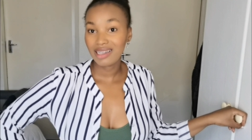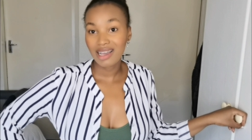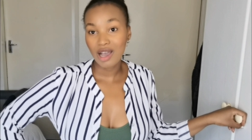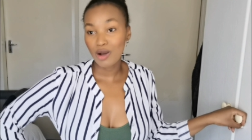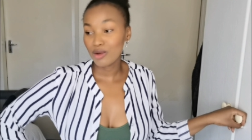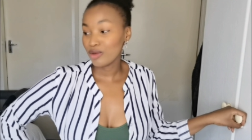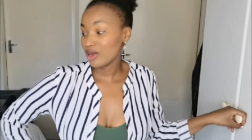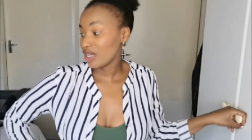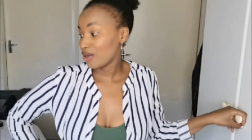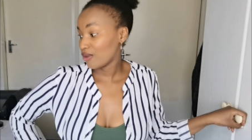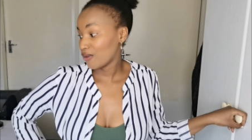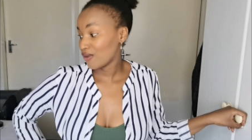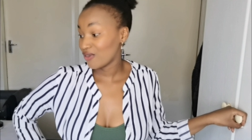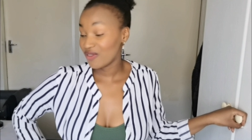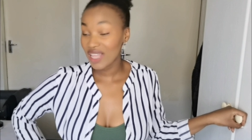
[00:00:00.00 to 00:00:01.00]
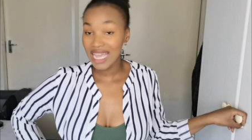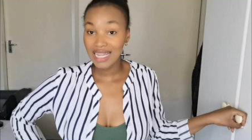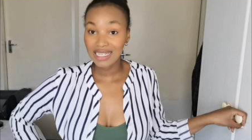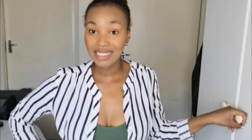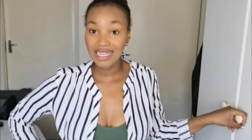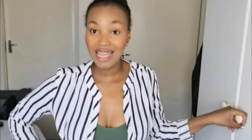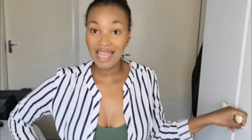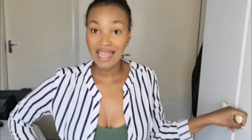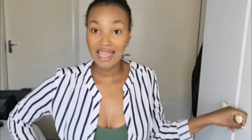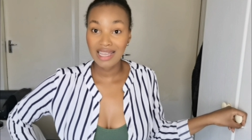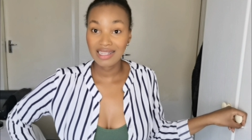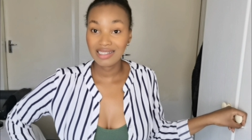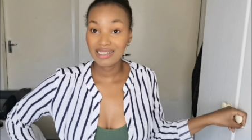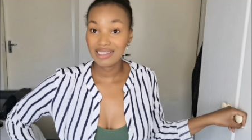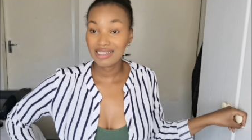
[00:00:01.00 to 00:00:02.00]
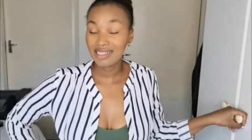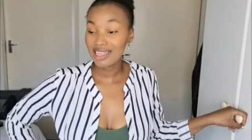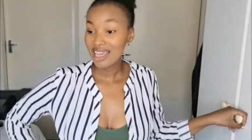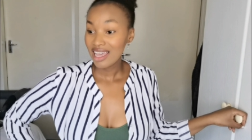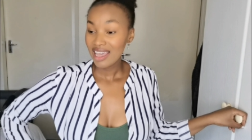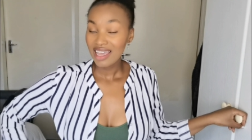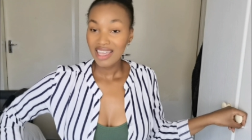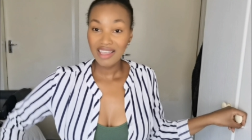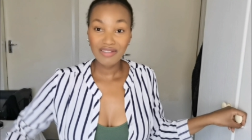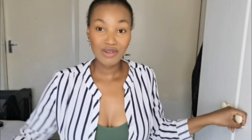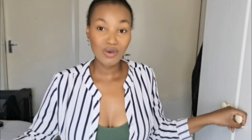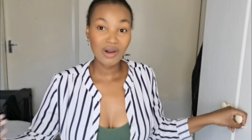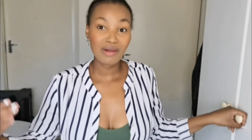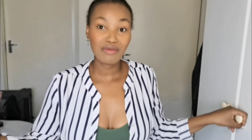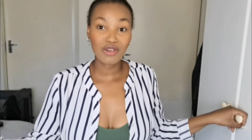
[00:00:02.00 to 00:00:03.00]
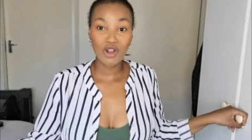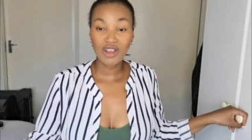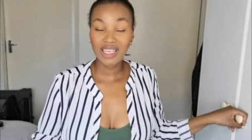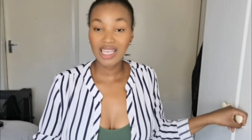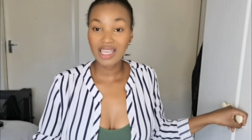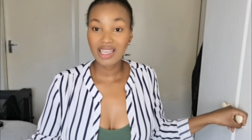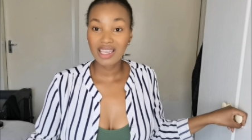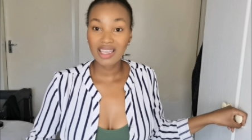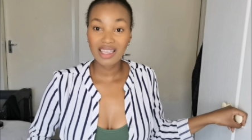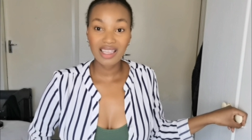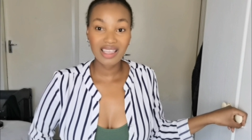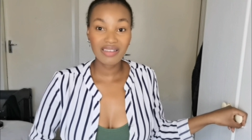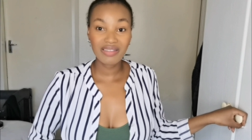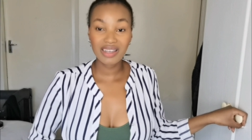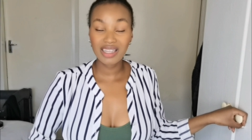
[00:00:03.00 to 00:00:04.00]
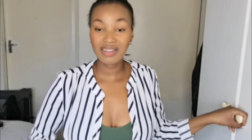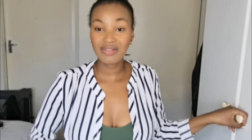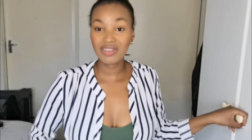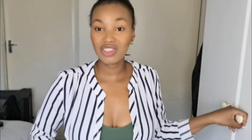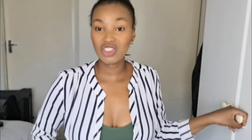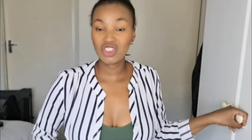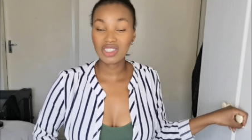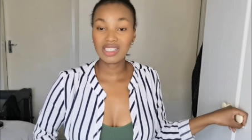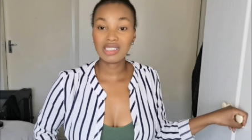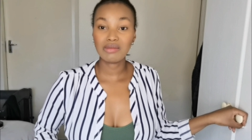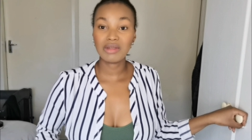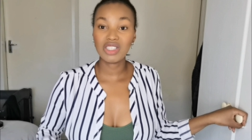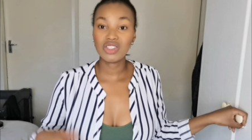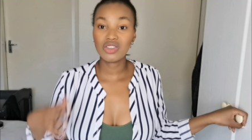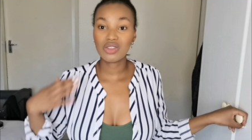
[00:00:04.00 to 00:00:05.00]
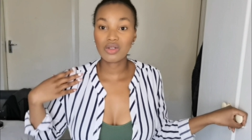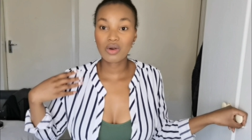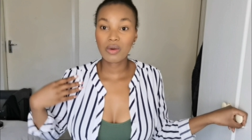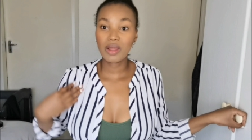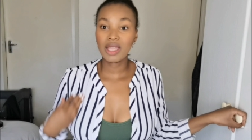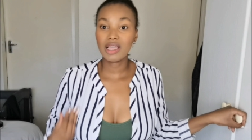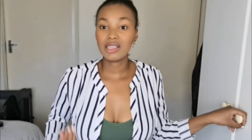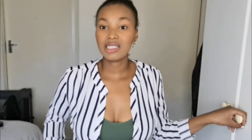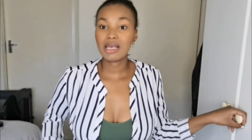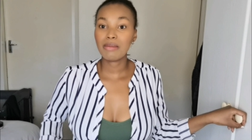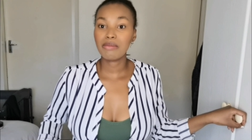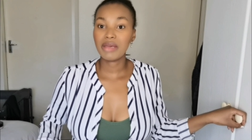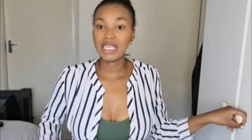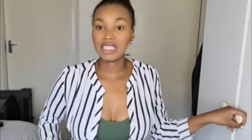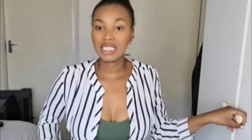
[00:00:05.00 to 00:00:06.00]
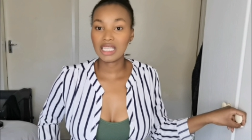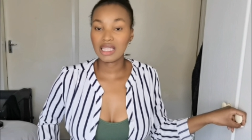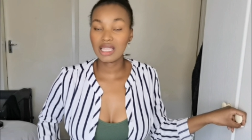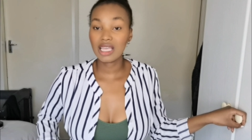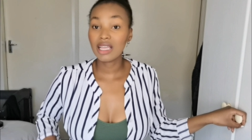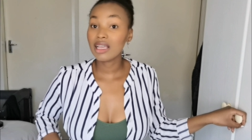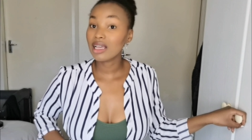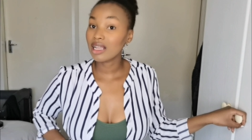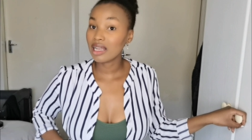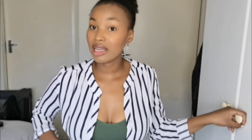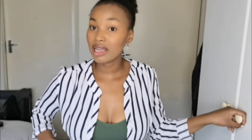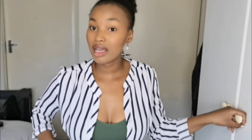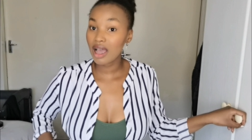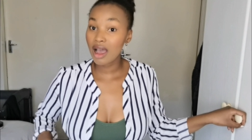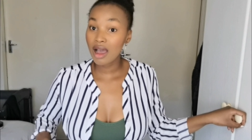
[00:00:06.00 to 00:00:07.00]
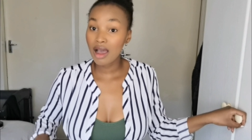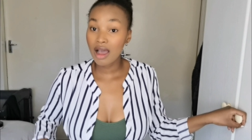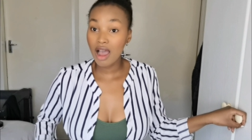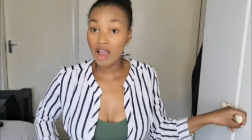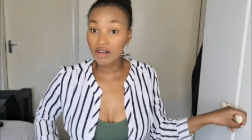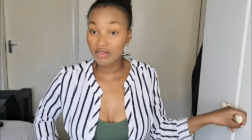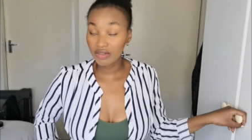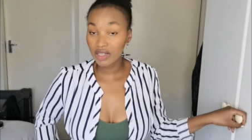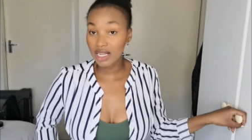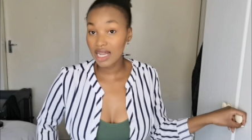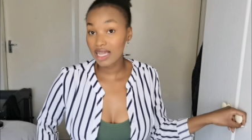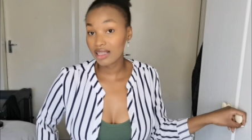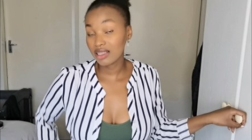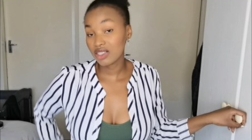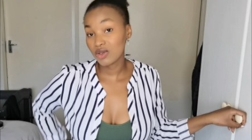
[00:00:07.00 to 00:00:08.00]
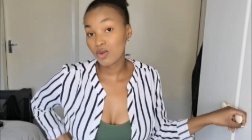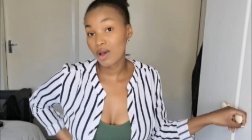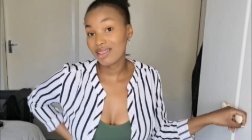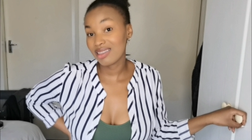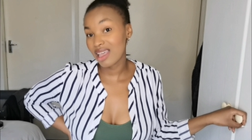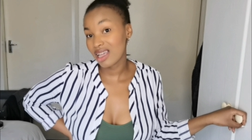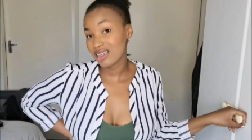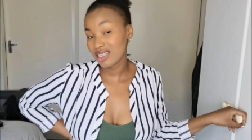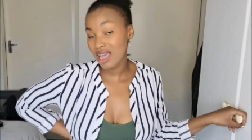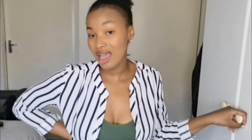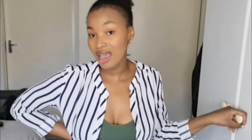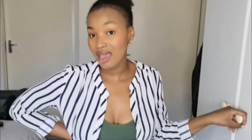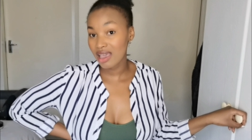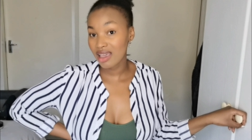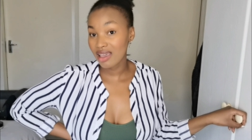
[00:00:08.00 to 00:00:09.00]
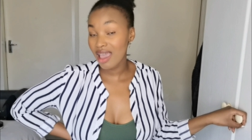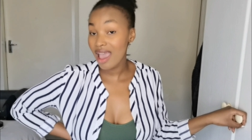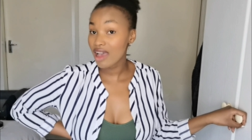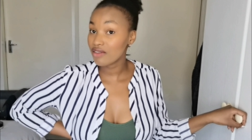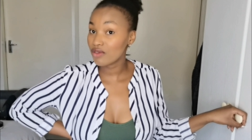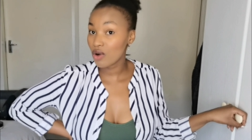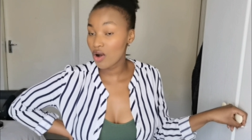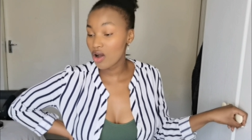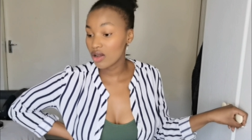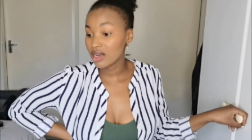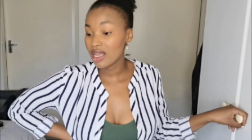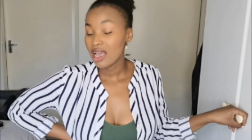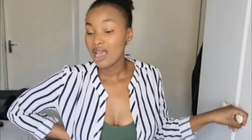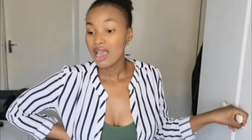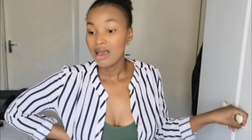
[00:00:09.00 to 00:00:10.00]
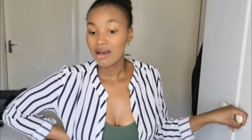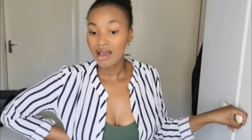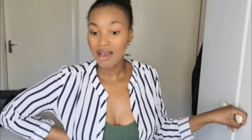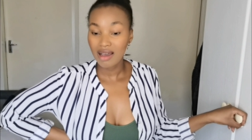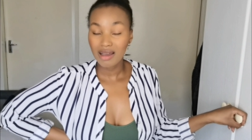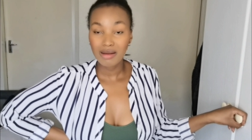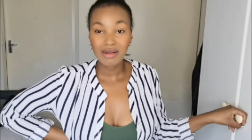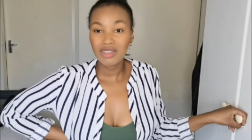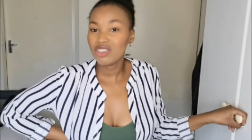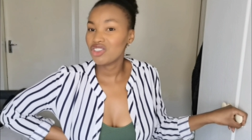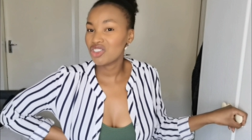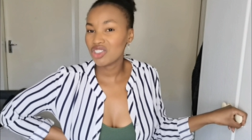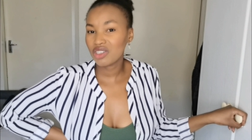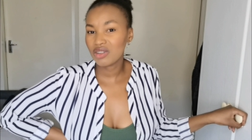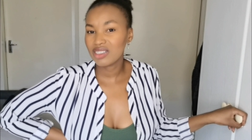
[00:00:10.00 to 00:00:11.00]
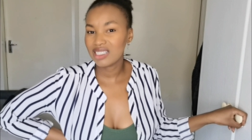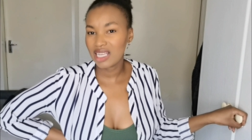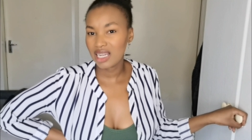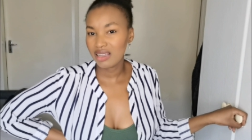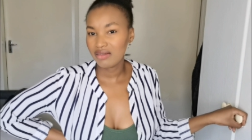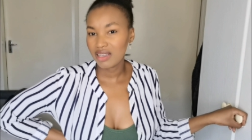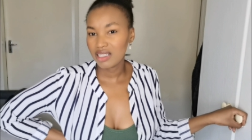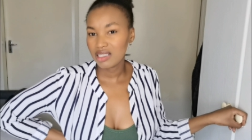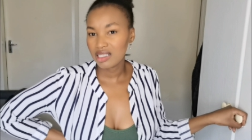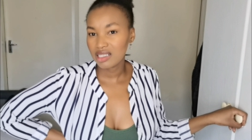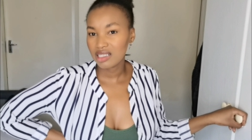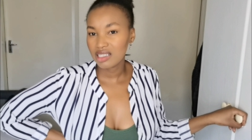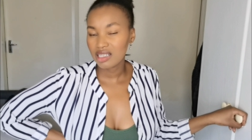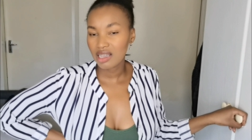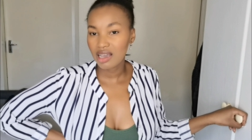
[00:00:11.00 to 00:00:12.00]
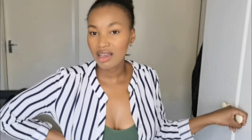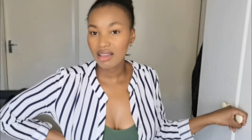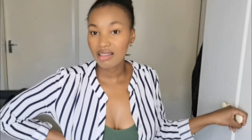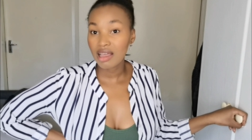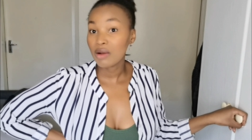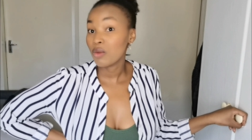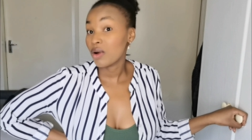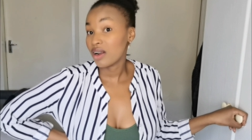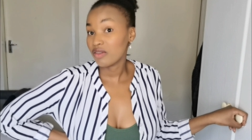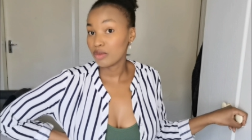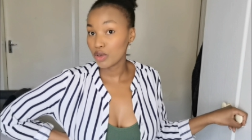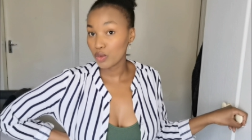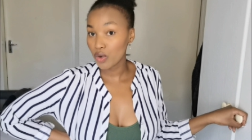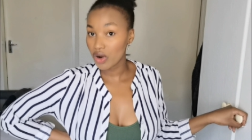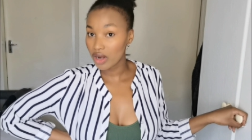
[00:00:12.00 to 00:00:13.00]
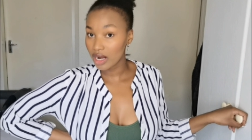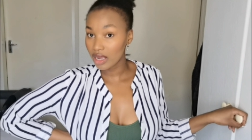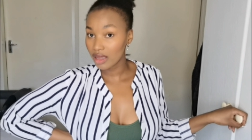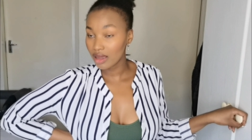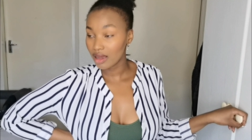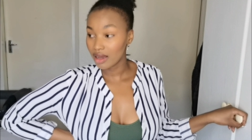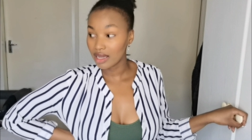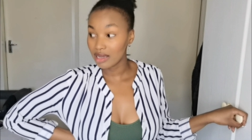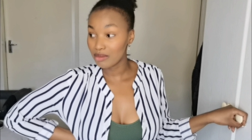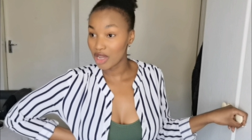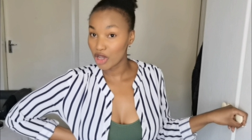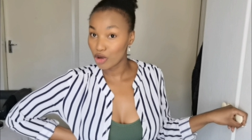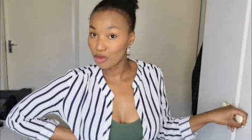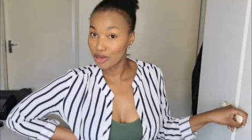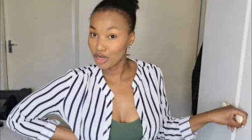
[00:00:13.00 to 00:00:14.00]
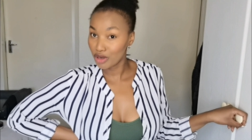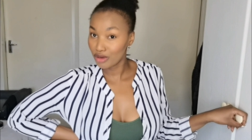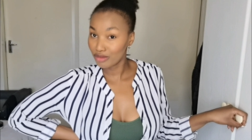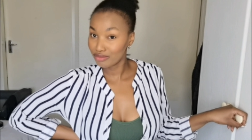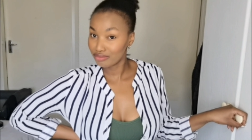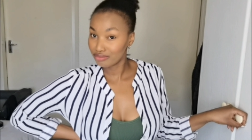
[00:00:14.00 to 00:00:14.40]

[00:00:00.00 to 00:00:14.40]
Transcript: gown and all of that. And even when I'm vlogging, even if it just means throwing some basic thing, uh, outfit like this one that I have on, uh, it just looks elevated uh, than what I've been wearing, in my opinion.